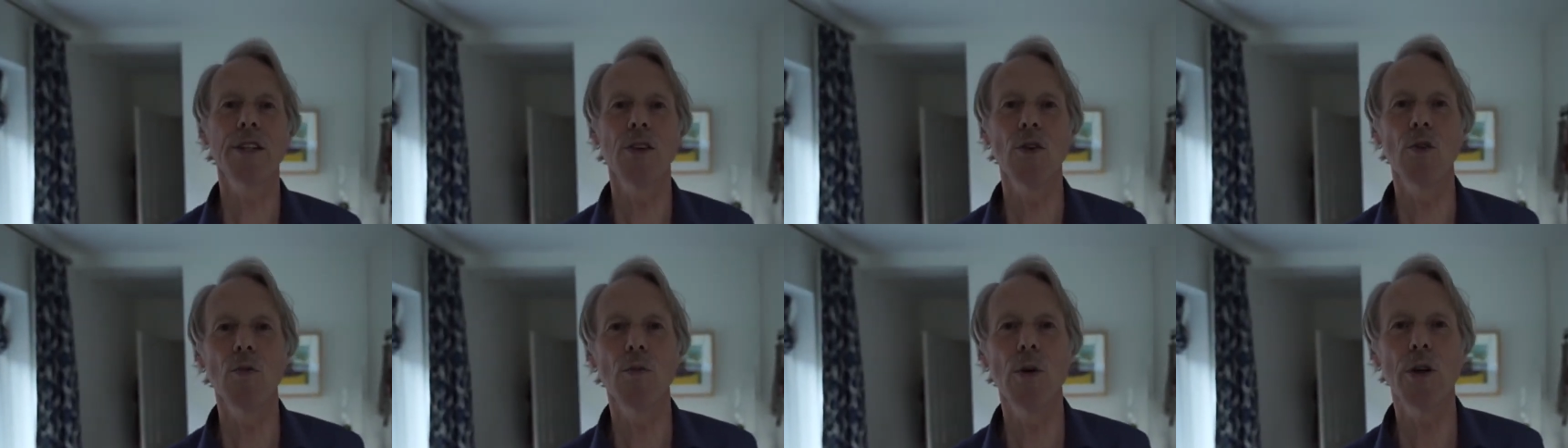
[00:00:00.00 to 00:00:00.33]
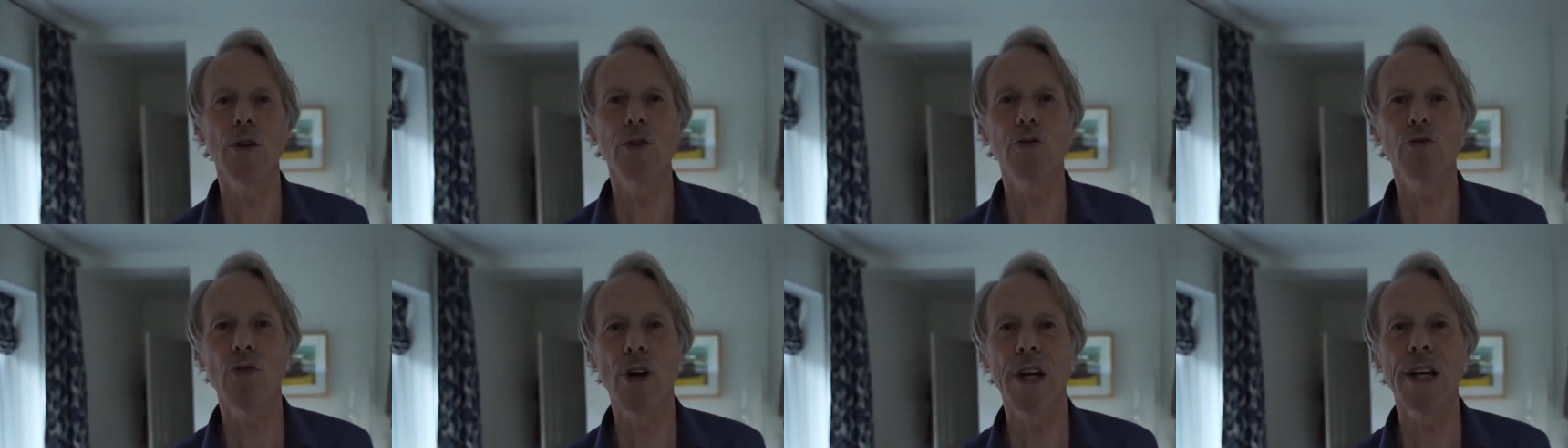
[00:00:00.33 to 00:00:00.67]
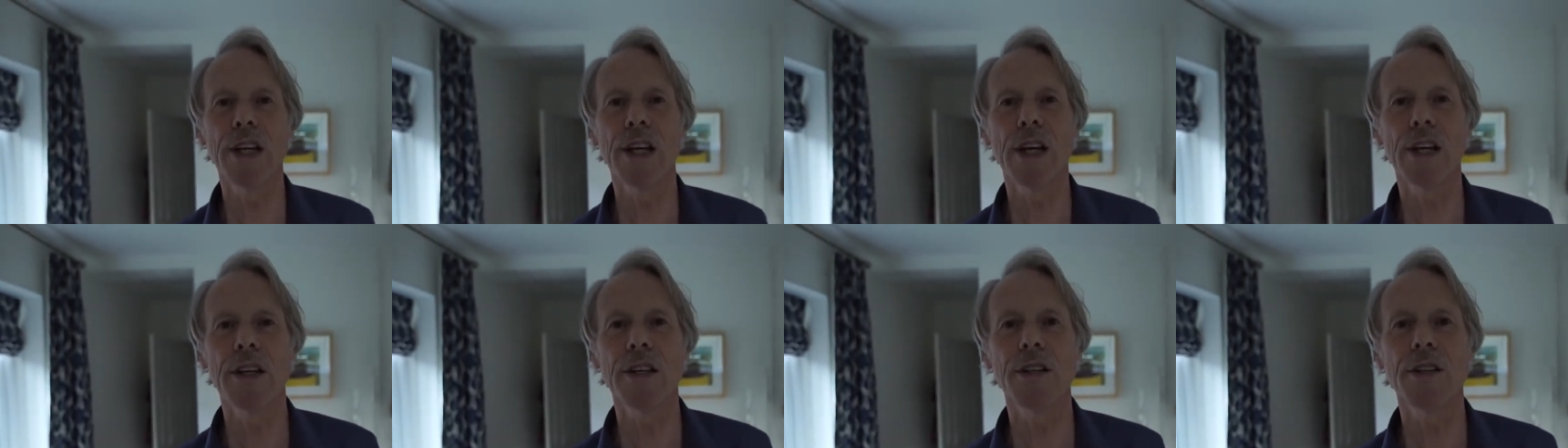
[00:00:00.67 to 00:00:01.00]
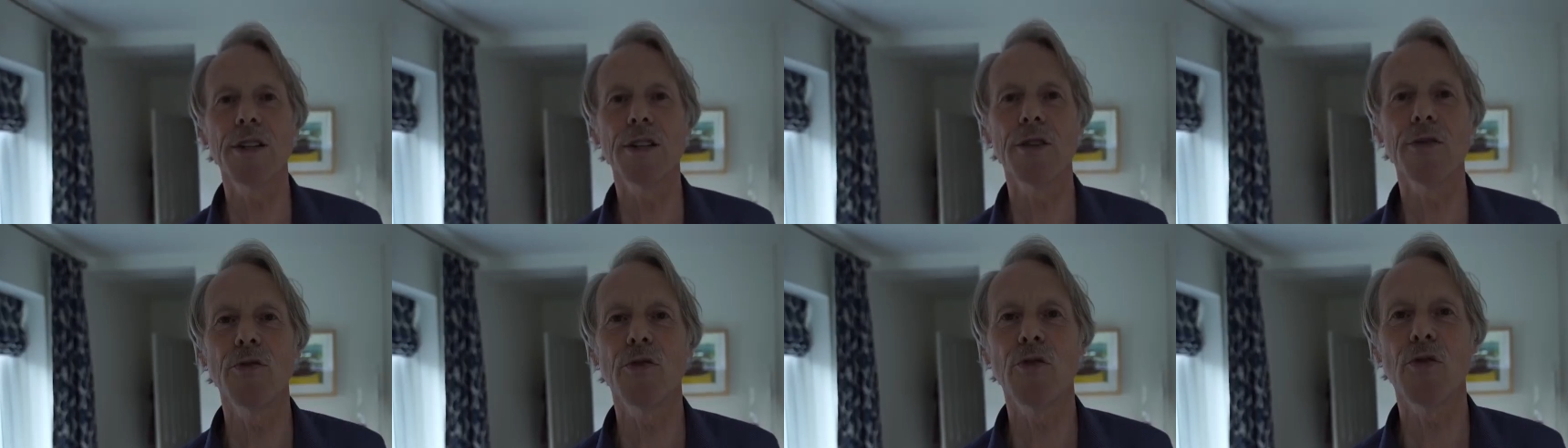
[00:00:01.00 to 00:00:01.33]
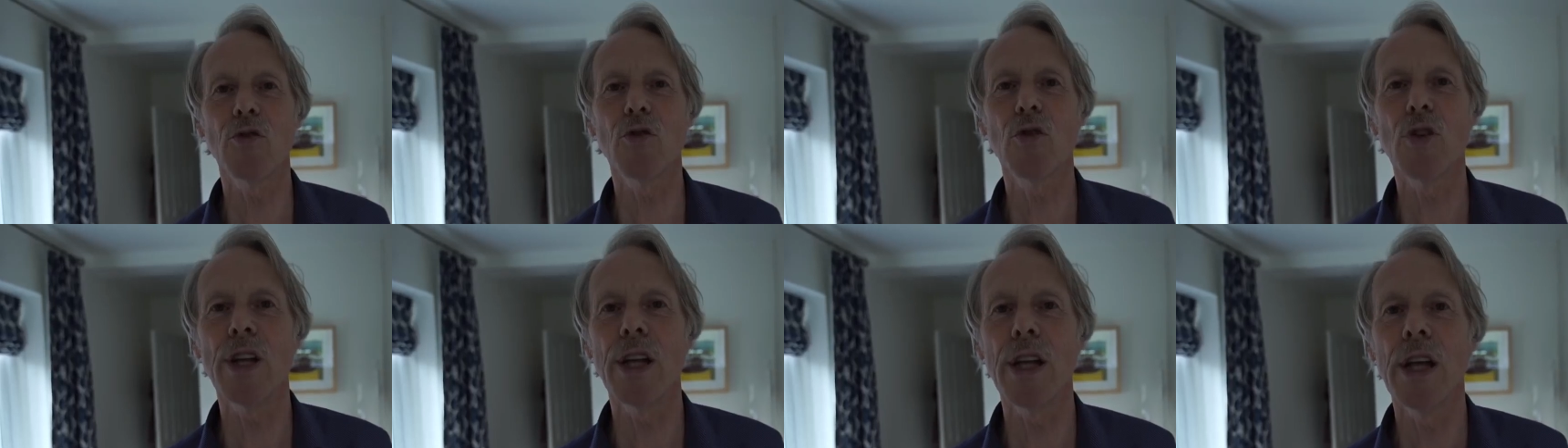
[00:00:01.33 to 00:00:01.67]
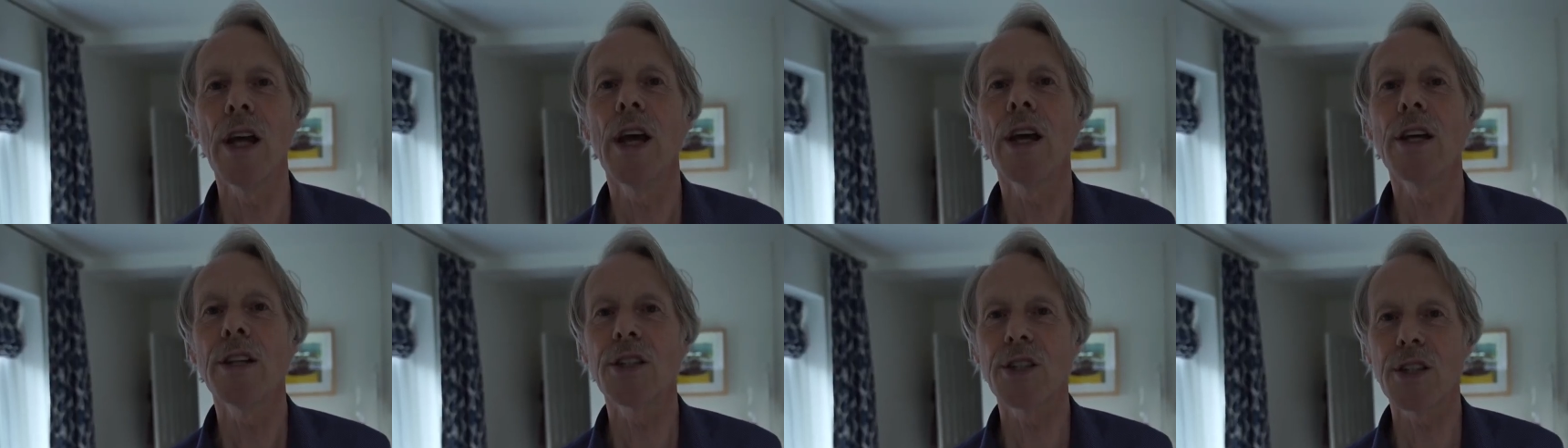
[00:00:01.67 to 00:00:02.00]
an almost
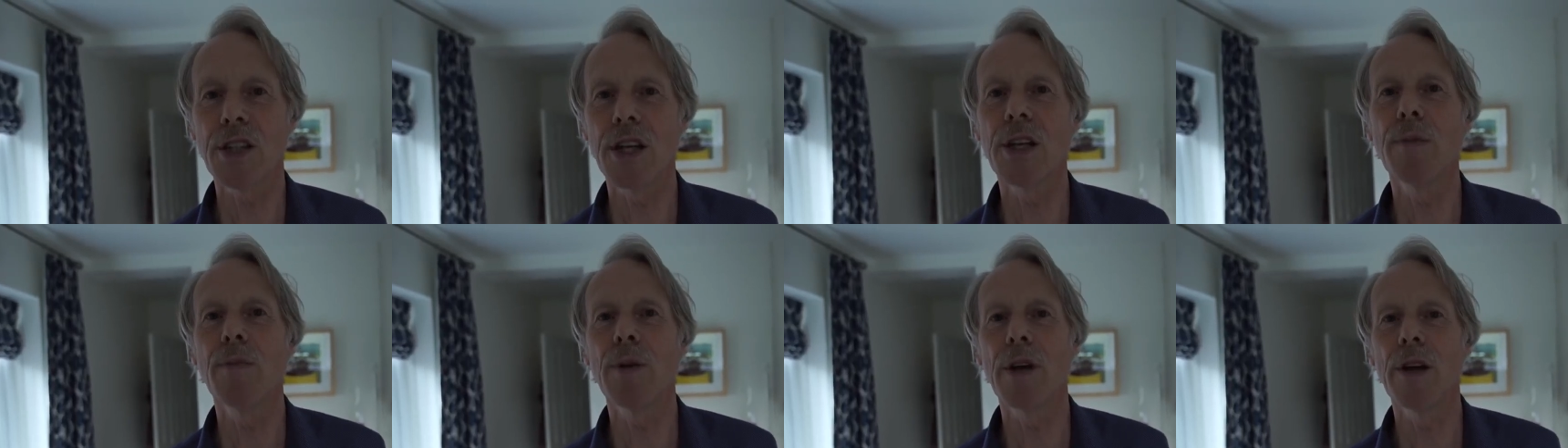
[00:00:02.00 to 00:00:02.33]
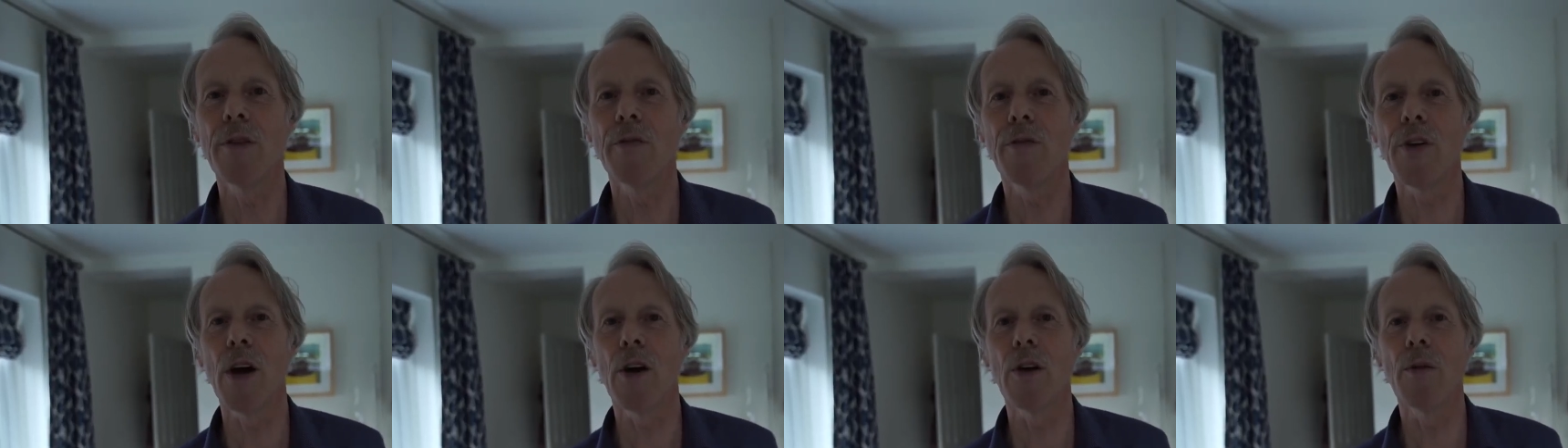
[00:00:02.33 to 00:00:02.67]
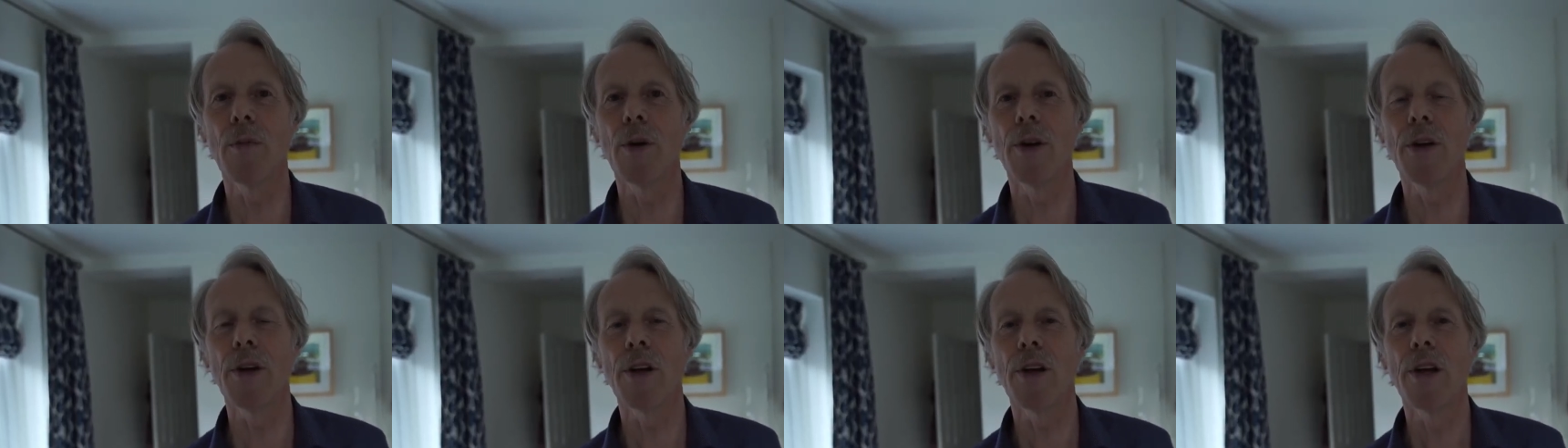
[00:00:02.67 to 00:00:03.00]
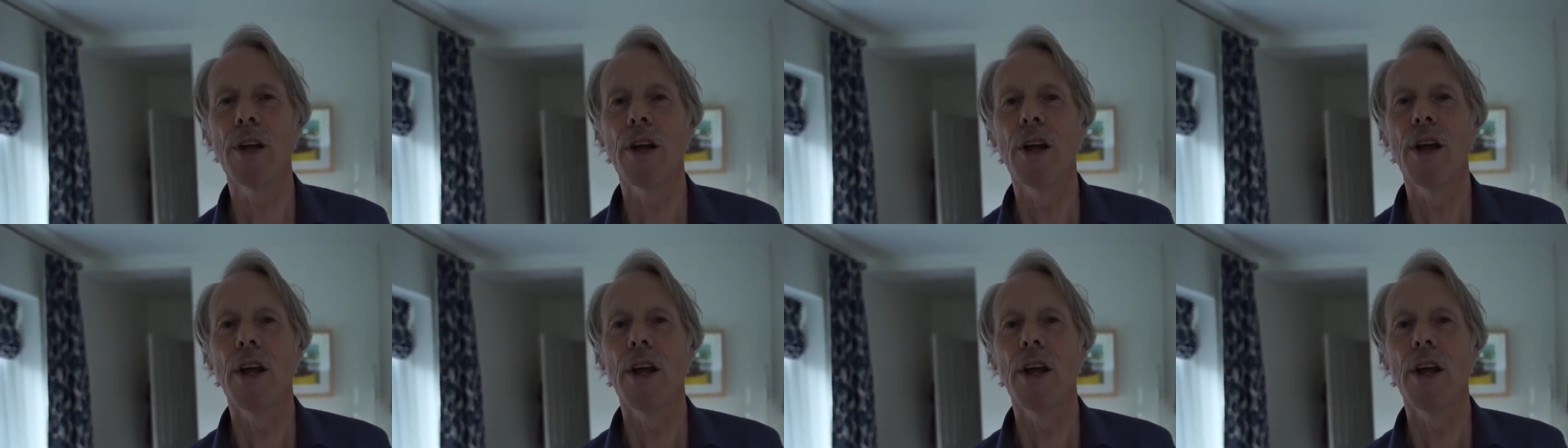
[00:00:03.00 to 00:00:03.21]
radiation-free sleeping environment.